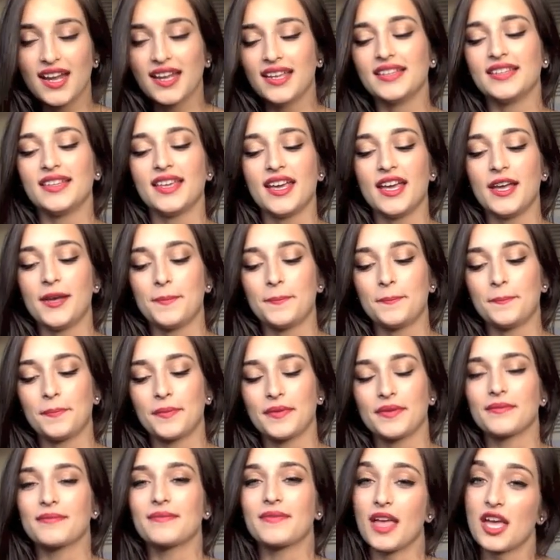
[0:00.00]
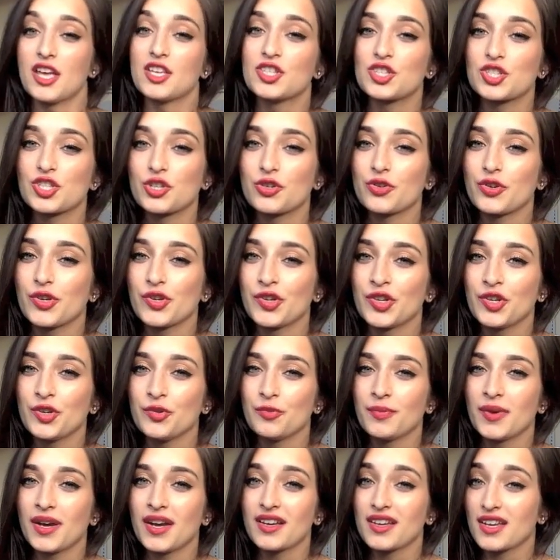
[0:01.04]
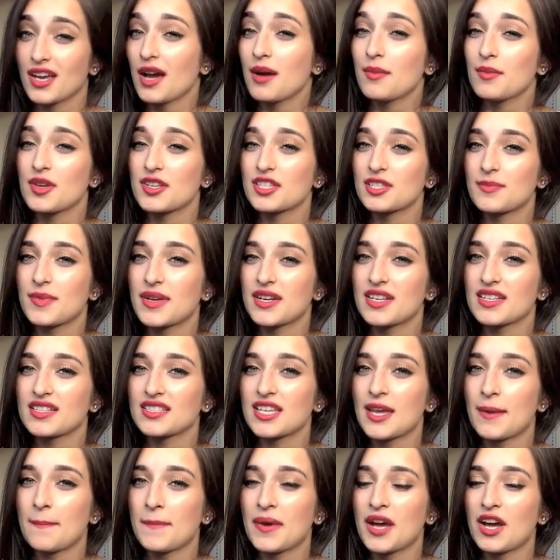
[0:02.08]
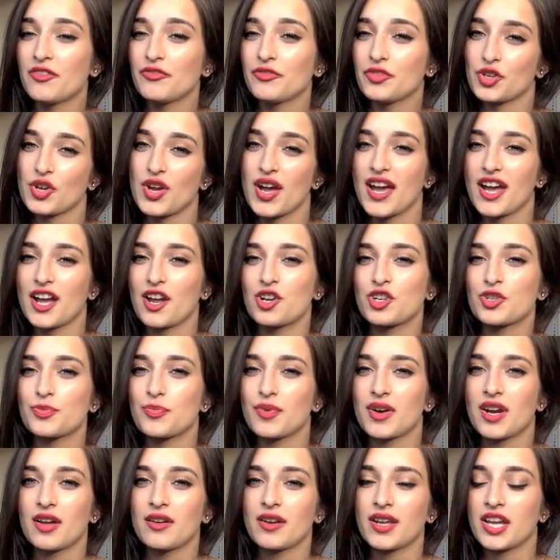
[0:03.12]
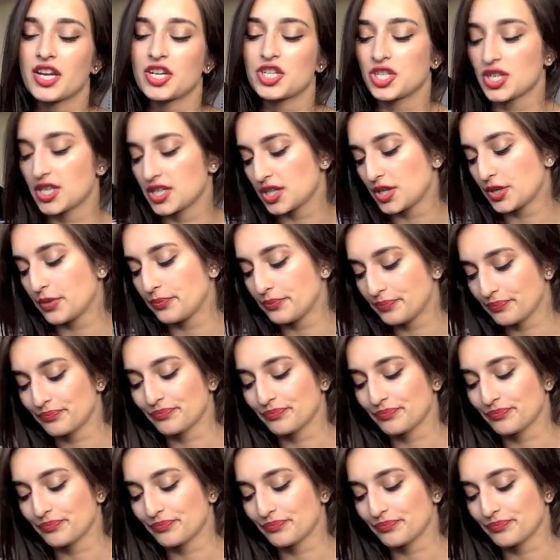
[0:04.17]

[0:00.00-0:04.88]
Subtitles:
Yep, screw you, Mac. I'm not spending £10 for your ash brown eyeshadow.